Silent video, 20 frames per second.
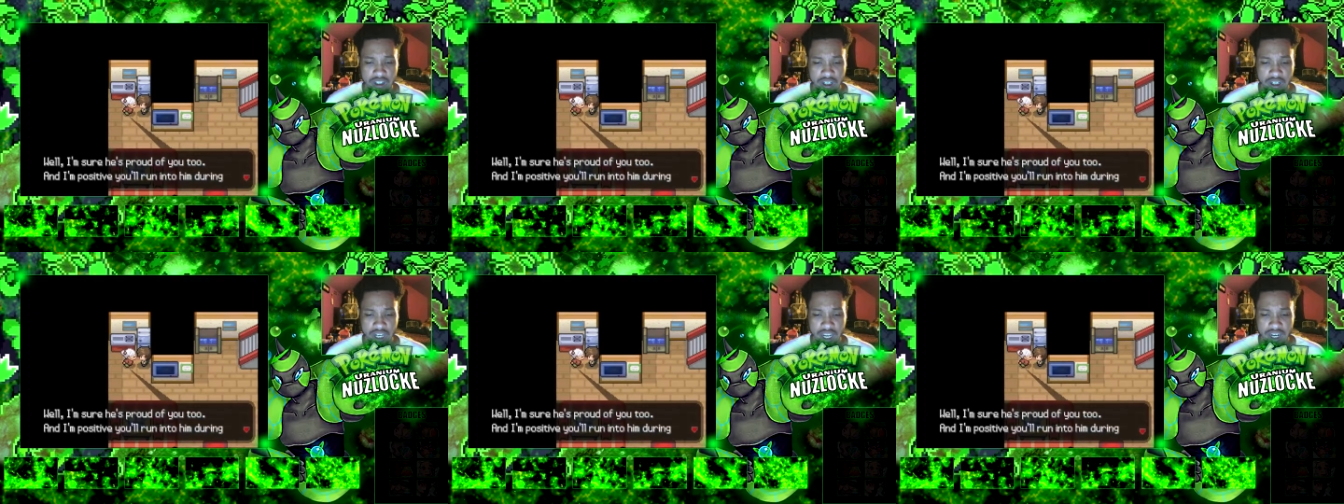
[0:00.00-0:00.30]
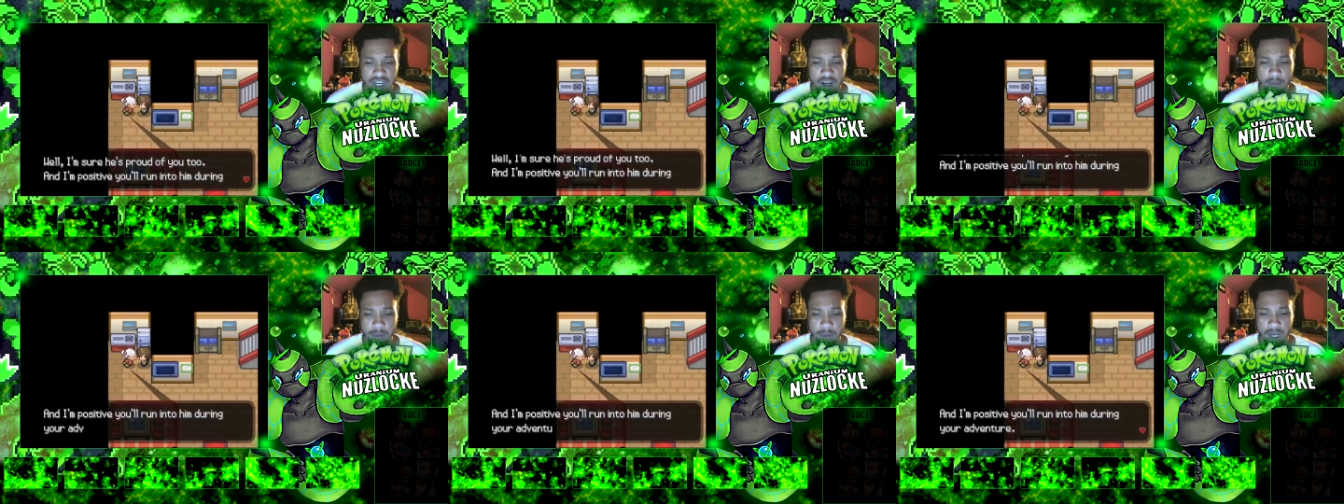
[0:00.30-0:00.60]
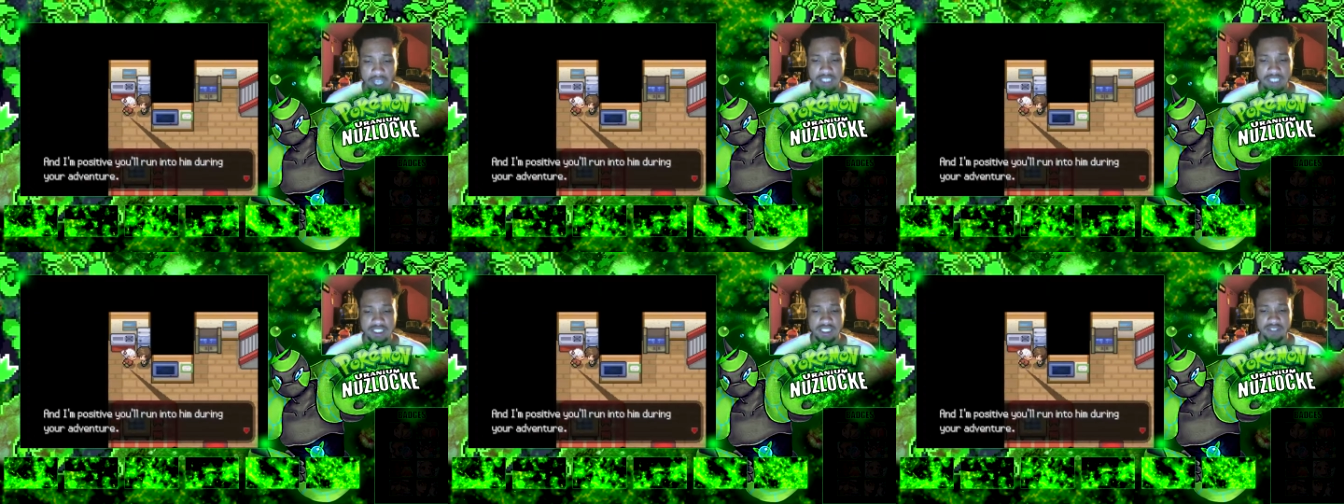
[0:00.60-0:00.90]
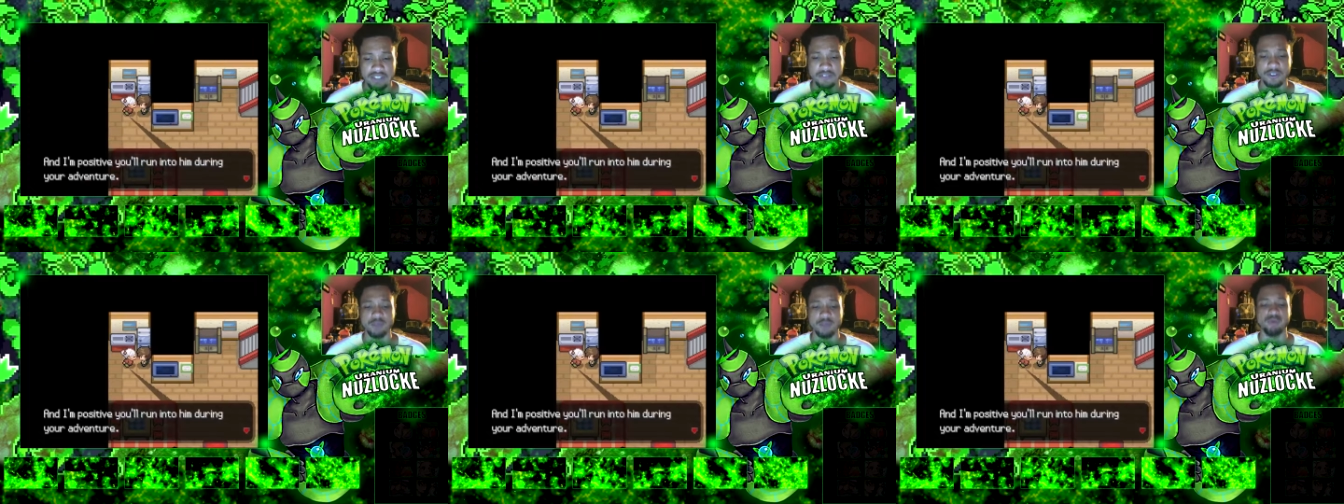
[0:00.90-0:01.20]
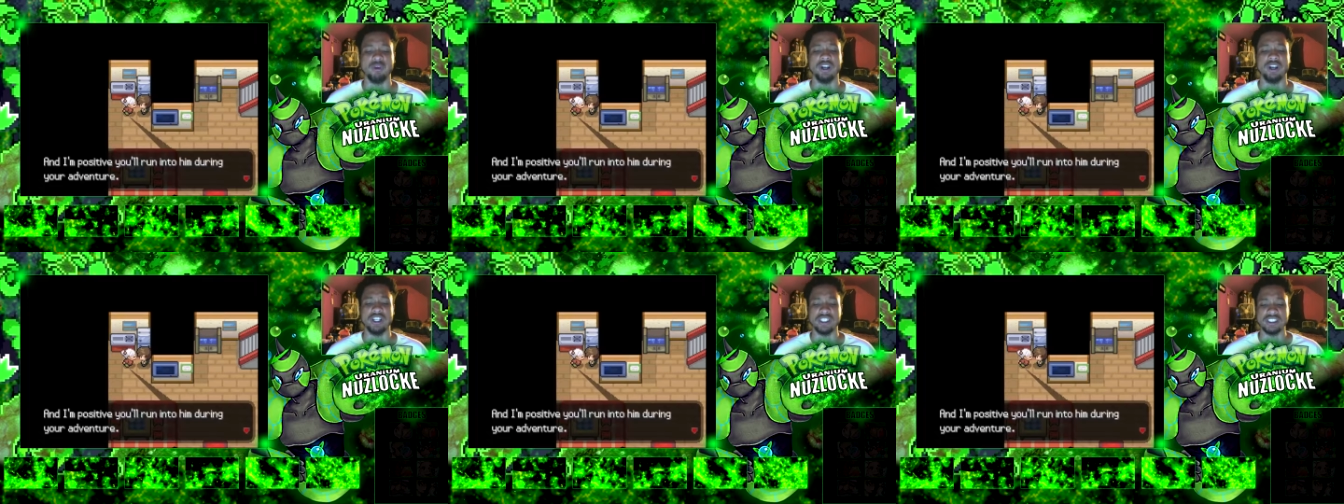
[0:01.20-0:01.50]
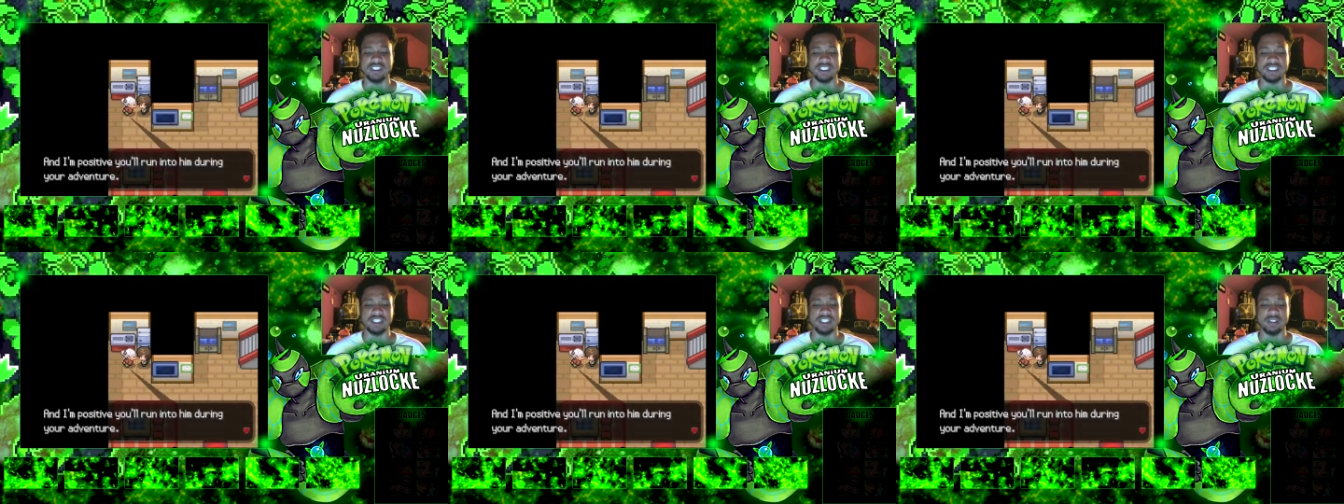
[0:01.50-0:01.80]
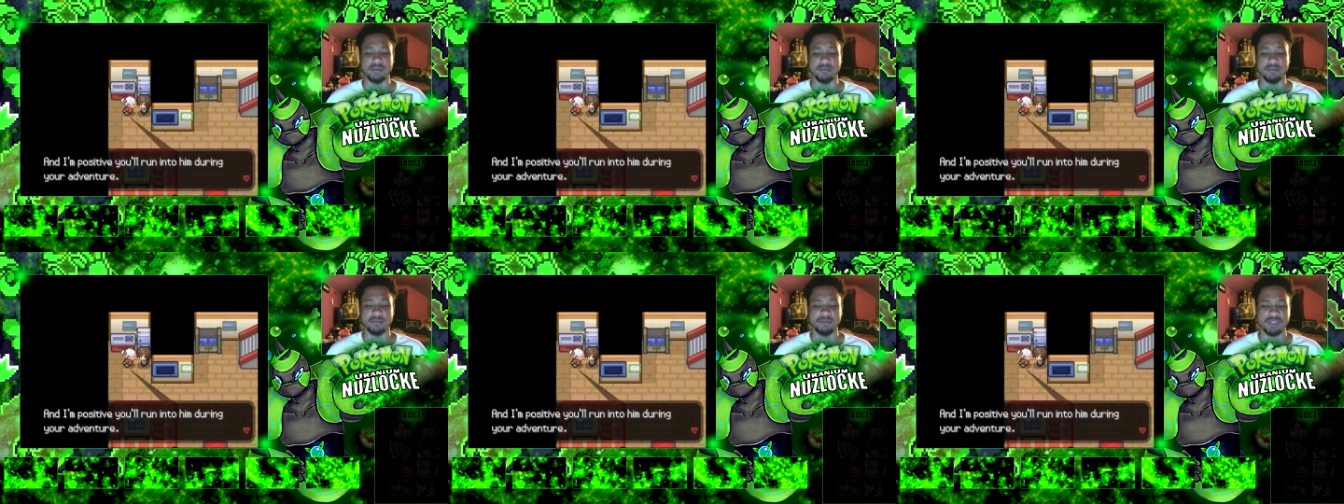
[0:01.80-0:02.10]
And I'm positive you're run into
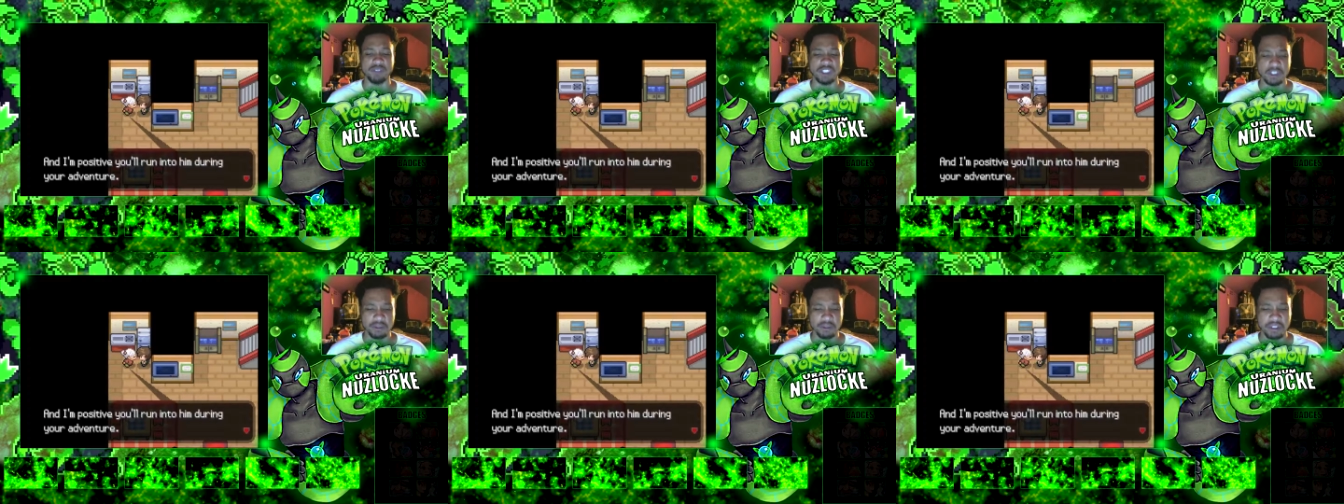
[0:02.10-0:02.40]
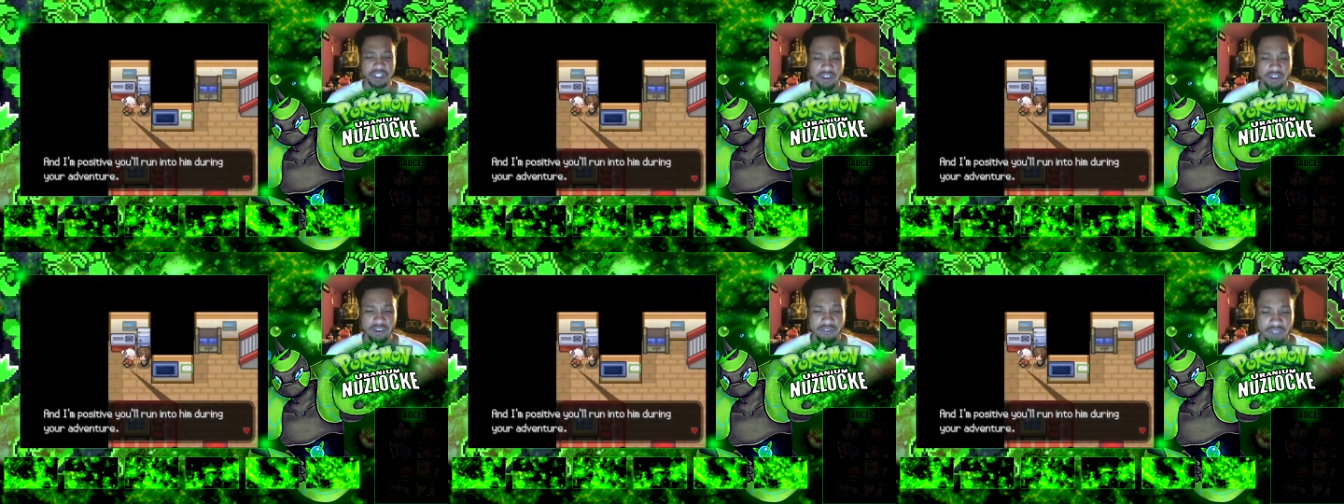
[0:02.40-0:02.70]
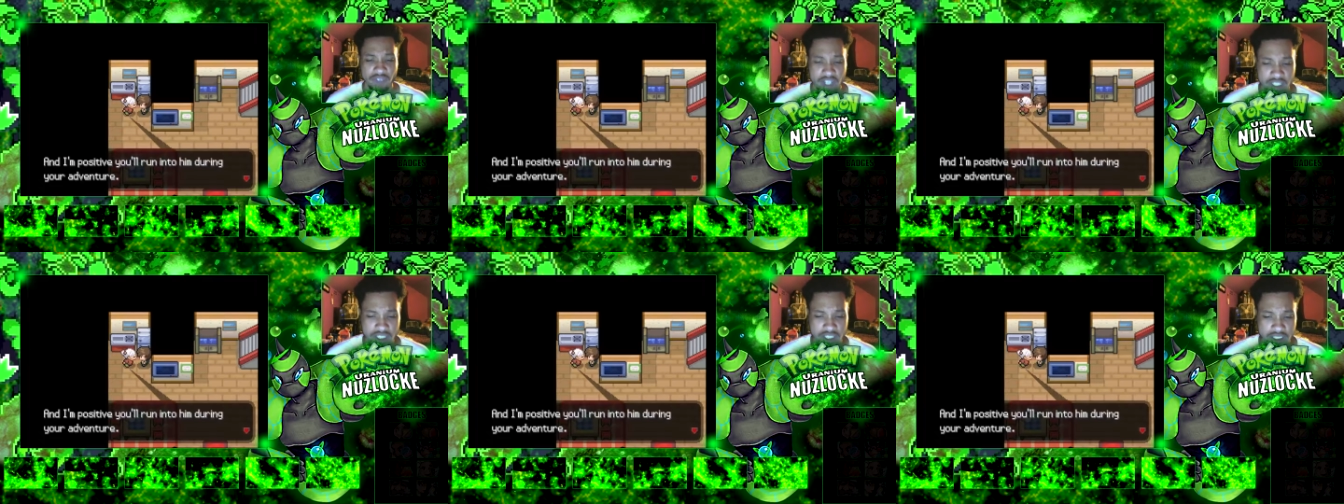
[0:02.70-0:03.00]
him during your adventure.